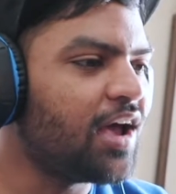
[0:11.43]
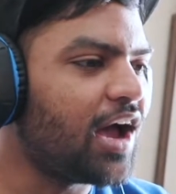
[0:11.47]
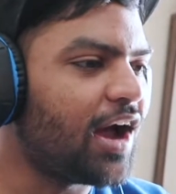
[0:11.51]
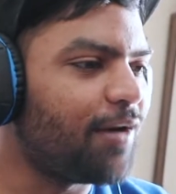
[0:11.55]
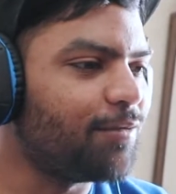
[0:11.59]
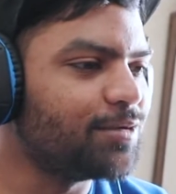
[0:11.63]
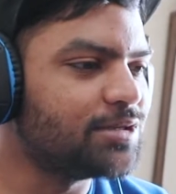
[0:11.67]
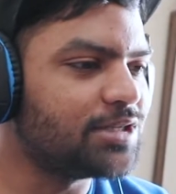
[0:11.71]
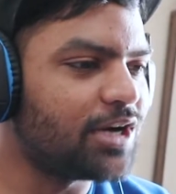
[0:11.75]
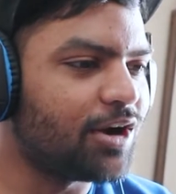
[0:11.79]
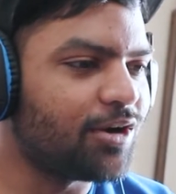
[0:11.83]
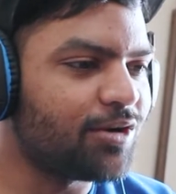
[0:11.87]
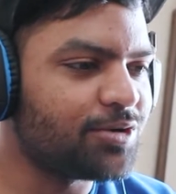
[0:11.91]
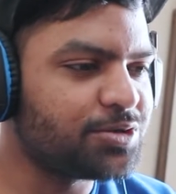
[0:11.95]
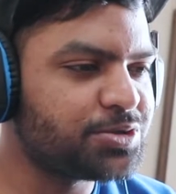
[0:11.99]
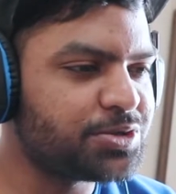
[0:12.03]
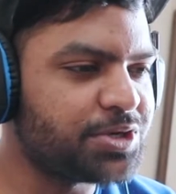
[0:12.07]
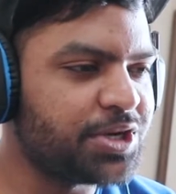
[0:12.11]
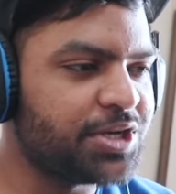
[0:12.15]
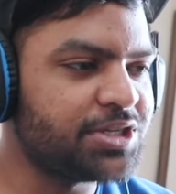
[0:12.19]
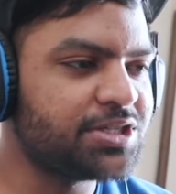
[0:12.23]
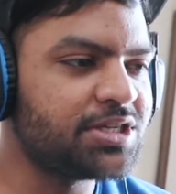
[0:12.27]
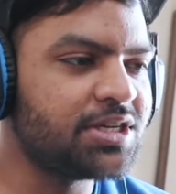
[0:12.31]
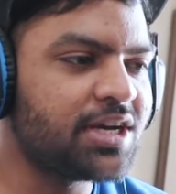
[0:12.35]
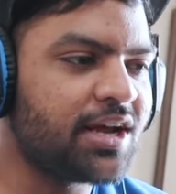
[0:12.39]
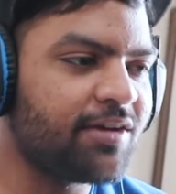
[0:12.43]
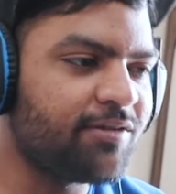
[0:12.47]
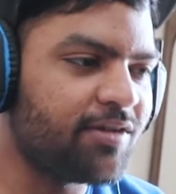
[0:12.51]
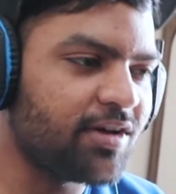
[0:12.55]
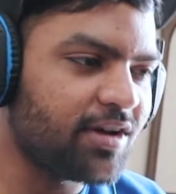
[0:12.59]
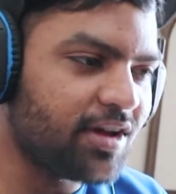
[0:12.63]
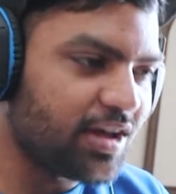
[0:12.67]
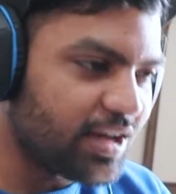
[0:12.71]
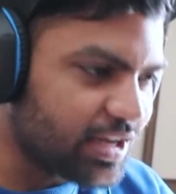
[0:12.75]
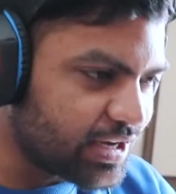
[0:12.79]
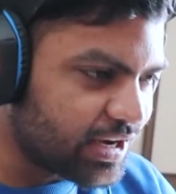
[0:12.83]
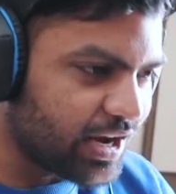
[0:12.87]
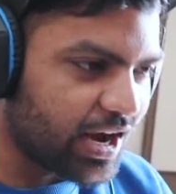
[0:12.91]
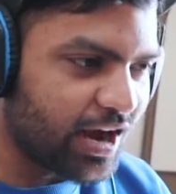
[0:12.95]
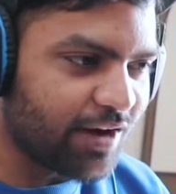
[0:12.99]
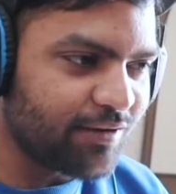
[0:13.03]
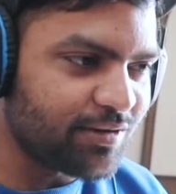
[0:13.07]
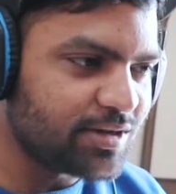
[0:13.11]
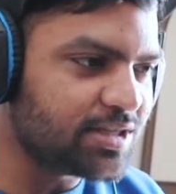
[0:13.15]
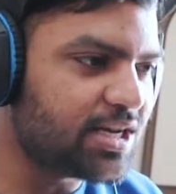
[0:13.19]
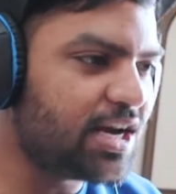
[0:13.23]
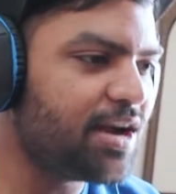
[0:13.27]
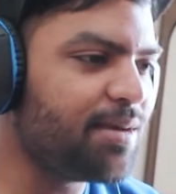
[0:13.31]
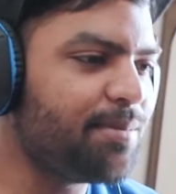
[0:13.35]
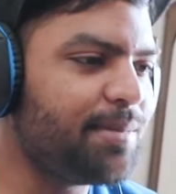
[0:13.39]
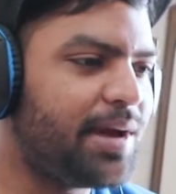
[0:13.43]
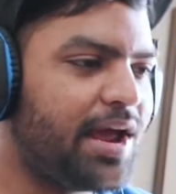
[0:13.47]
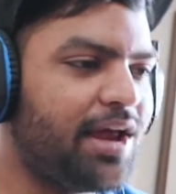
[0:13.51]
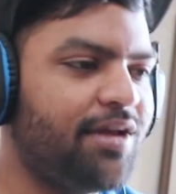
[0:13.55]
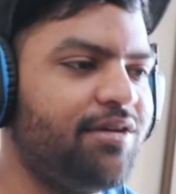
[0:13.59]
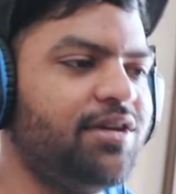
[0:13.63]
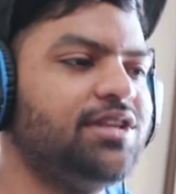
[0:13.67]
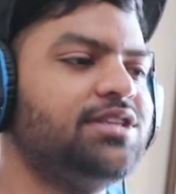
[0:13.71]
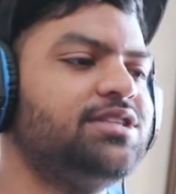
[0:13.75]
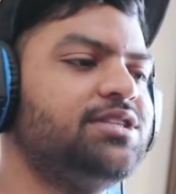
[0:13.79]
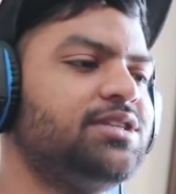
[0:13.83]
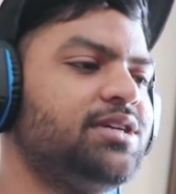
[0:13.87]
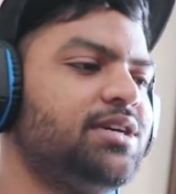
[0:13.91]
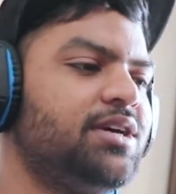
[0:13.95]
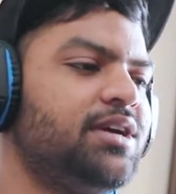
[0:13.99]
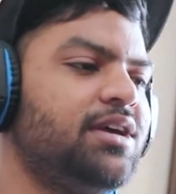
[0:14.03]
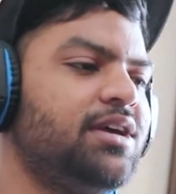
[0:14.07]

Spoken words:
I was out of station. I was at a marriage.